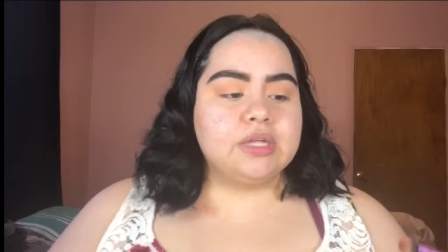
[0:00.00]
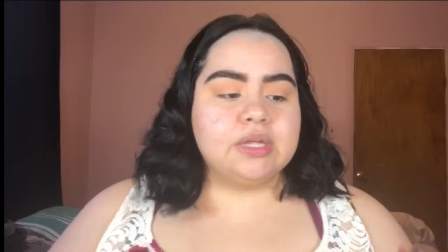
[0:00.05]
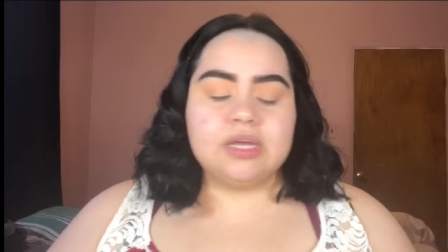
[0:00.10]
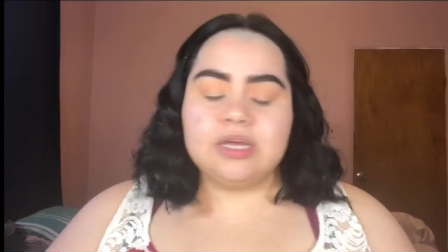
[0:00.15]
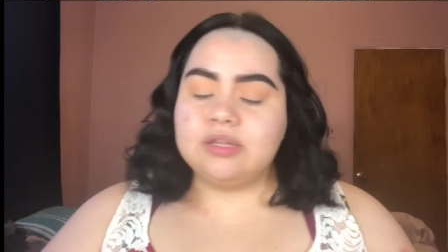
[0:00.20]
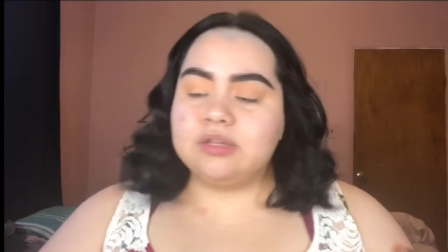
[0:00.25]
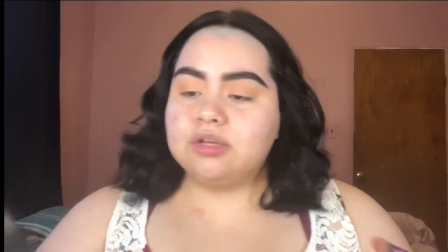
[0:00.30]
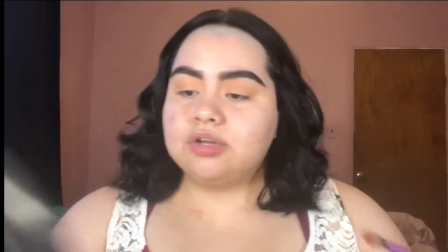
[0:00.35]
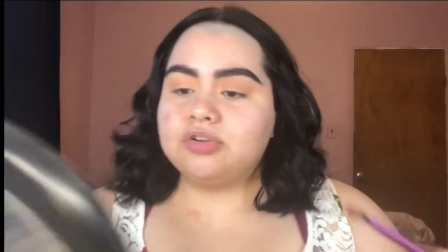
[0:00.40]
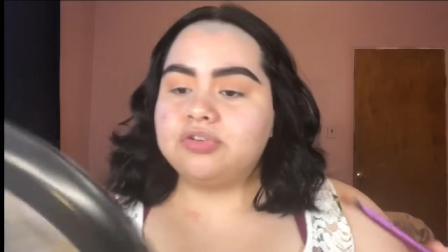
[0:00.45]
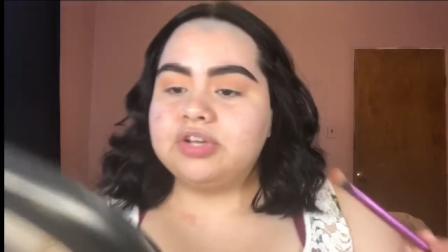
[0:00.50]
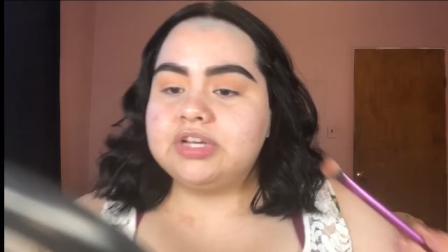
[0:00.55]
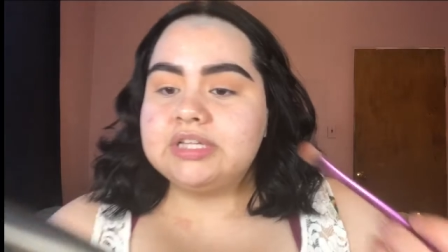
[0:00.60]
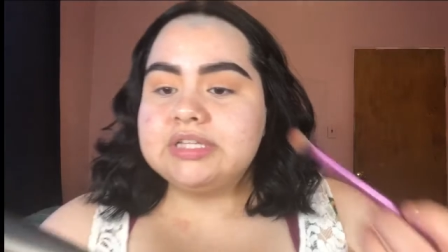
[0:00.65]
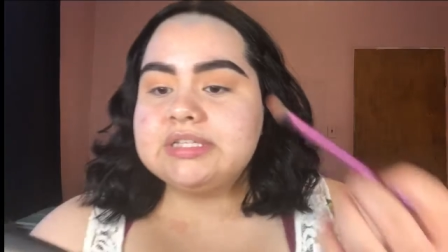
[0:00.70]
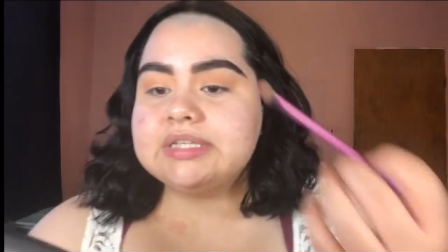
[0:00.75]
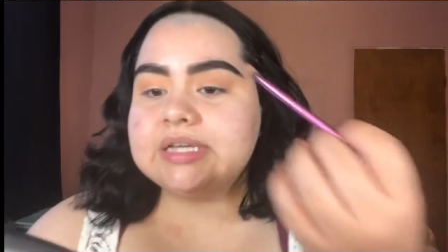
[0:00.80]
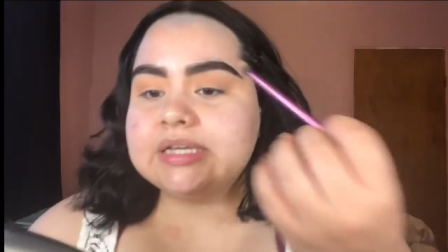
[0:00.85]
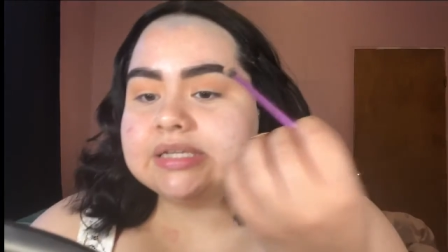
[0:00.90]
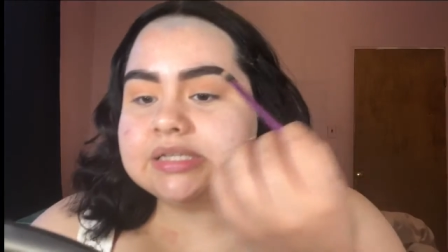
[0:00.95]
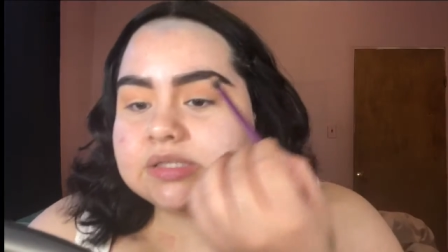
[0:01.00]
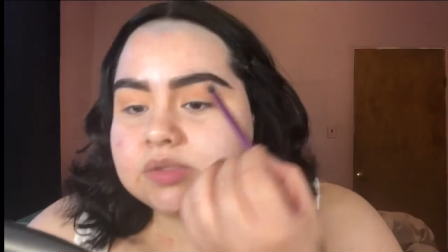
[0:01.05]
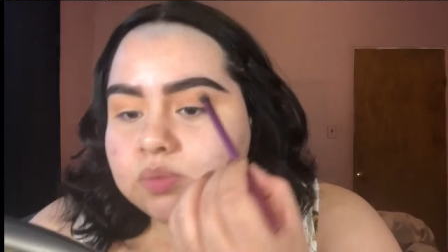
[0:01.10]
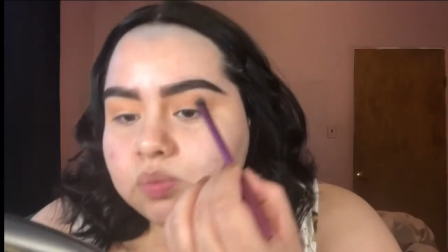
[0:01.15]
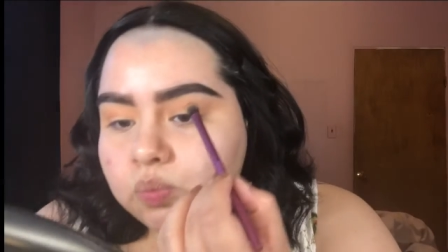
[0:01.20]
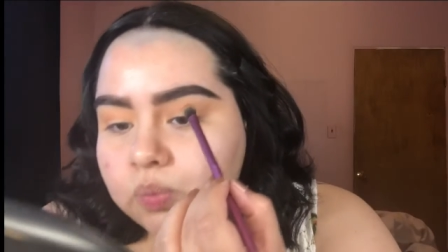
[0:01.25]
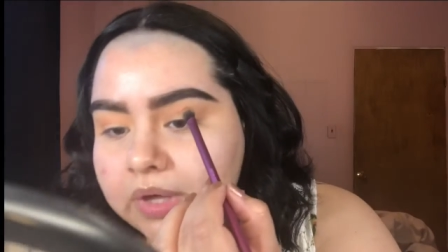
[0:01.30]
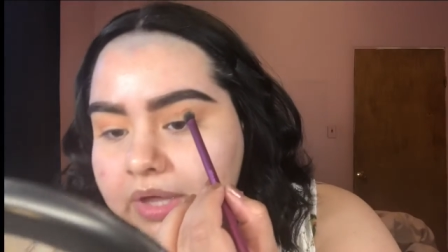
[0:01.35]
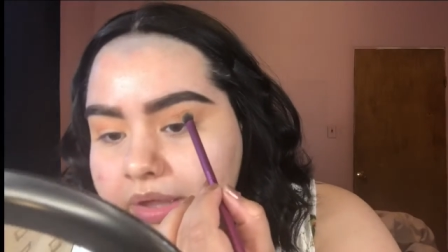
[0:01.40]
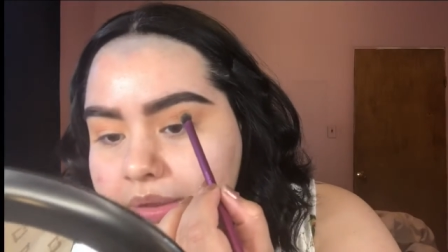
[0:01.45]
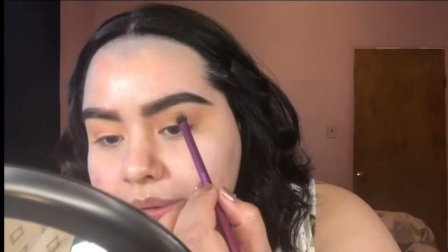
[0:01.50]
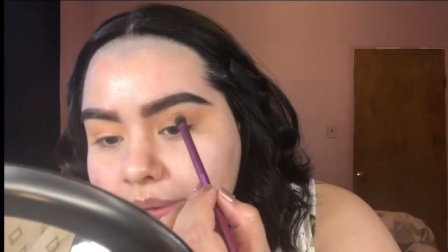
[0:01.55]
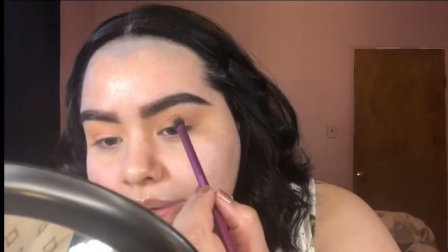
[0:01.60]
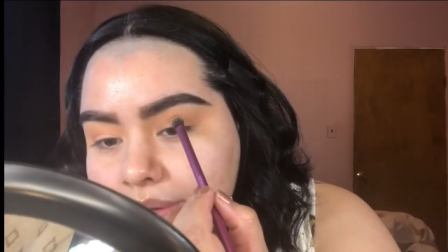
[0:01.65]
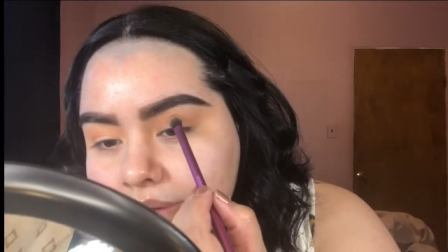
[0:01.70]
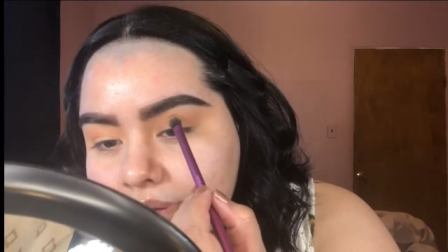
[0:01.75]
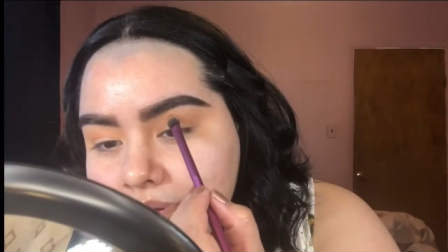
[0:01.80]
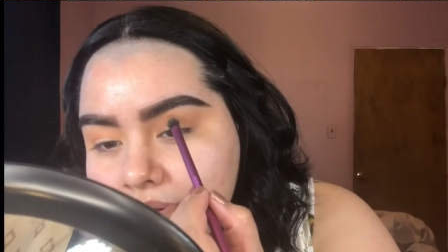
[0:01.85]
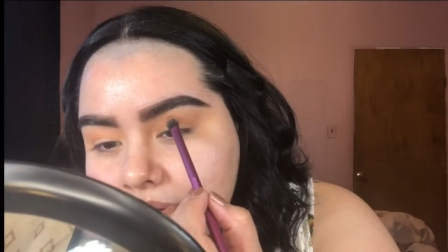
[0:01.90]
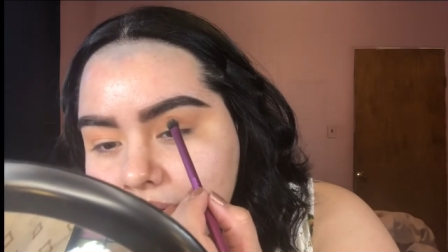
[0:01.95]
in the crease as
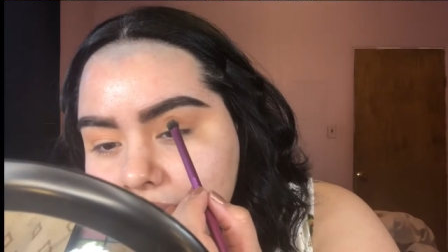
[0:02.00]
well.